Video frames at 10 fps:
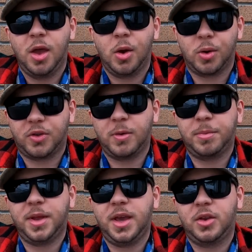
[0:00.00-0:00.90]
or
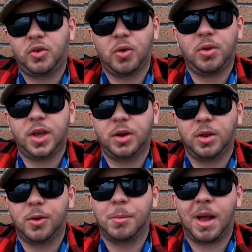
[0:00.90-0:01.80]
simply trolling your
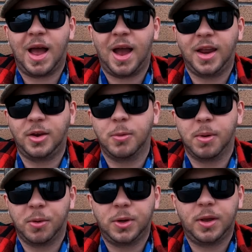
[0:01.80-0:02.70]
lure behind your
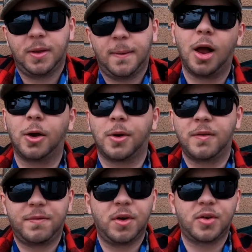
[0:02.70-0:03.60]
boat. Alright
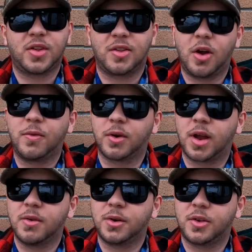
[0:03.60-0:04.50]
folks, that's all for
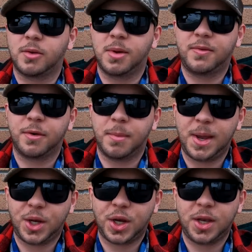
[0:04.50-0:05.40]
covering some
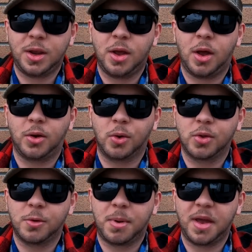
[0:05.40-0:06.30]
information on
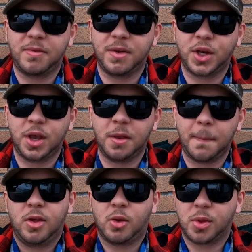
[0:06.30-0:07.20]
northern pike fishing.
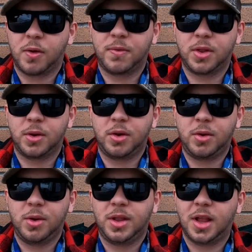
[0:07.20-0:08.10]
So without further
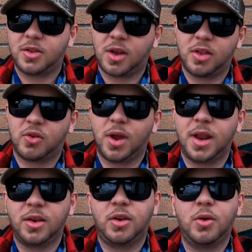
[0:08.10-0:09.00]
ado, let's get straight
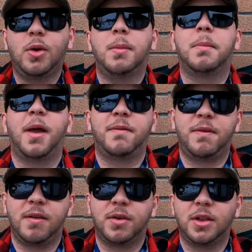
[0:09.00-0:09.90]
into my
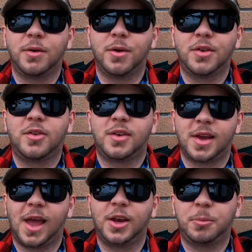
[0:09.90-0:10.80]
favorite lures to
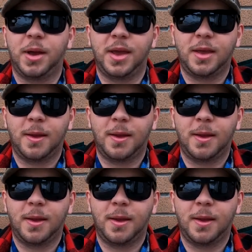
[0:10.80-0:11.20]
catch pike.